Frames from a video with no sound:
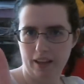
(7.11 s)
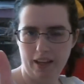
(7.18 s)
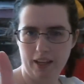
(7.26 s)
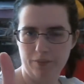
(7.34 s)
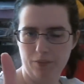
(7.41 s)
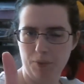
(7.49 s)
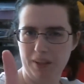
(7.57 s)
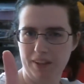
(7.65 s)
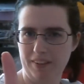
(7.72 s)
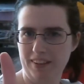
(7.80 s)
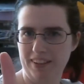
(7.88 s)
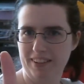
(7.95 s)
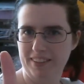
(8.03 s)
Hi
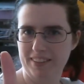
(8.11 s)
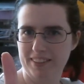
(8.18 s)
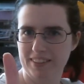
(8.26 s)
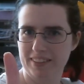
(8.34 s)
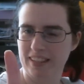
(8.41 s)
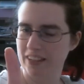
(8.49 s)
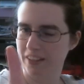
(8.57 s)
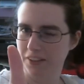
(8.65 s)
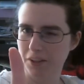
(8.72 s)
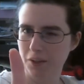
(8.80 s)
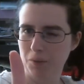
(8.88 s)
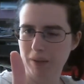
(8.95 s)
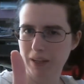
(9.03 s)
everyone, it's
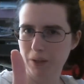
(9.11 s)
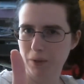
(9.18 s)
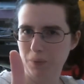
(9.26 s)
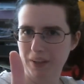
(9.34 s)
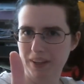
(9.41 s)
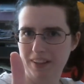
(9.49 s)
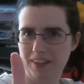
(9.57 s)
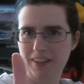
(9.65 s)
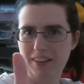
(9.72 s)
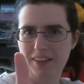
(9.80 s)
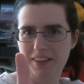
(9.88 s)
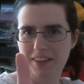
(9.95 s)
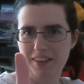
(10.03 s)
Calcula back with
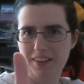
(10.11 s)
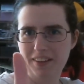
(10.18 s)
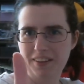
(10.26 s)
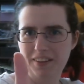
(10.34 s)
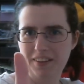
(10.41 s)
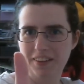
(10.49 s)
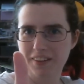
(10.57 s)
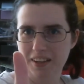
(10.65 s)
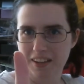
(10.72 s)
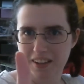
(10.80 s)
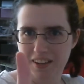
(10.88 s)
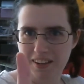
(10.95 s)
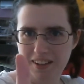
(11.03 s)
an
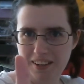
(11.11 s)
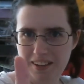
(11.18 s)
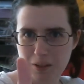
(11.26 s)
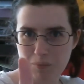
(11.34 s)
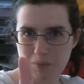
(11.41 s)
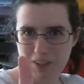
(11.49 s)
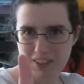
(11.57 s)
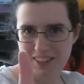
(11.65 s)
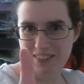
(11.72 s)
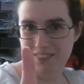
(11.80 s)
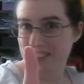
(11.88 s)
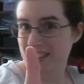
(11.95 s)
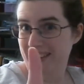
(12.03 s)
unboxing
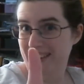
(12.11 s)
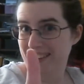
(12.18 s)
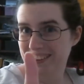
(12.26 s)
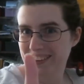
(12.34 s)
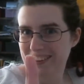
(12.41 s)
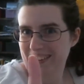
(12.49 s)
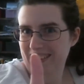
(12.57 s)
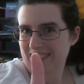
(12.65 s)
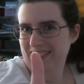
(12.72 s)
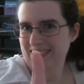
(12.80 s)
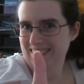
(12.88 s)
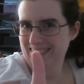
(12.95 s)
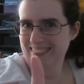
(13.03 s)
video!
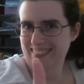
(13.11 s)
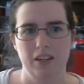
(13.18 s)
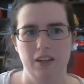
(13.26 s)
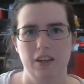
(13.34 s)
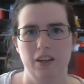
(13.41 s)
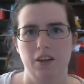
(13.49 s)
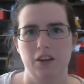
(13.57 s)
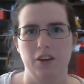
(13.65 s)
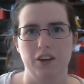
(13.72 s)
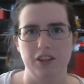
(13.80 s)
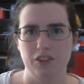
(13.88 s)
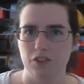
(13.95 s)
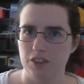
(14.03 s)

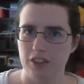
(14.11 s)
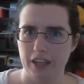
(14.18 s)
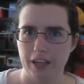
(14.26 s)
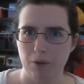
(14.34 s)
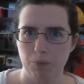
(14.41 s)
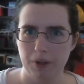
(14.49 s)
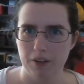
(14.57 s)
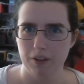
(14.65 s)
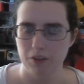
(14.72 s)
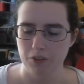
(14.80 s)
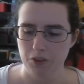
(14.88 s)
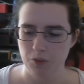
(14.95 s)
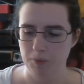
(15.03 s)
Okay, so today we are
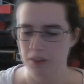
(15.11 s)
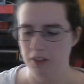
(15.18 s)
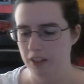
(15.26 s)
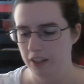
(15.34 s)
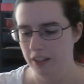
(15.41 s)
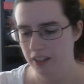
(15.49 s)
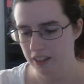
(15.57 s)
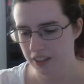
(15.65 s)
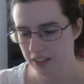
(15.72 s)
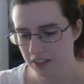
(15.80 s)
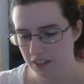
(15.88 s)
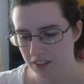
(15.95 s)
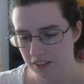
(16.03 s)
going to be looking at
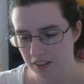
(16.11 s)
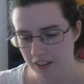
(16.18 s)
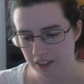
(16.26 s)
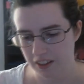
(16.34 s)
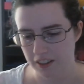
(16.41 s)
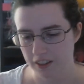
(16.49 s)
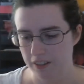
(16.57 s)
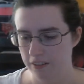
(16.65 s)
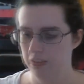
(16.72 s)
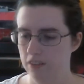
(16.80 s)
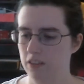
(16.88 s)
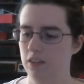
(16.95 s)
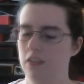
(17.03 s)
the
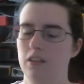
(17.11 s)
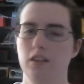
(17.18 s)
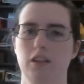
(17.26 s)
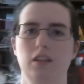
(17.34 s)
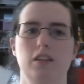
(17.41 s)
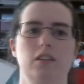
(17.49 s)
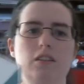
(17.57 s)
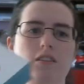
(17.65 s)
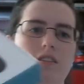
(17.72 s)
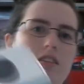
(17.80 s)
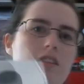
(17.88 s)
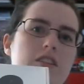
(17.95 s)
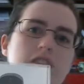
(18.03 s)

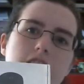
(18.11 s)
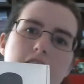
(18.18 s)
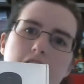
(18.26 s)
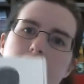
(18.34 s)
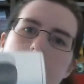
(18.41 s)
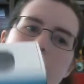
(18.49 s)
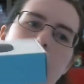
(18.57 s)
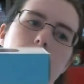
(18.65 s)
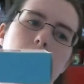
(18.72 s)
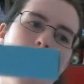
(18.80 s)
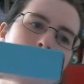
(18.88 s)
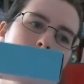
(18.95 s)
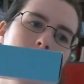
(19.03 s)
Jellycomb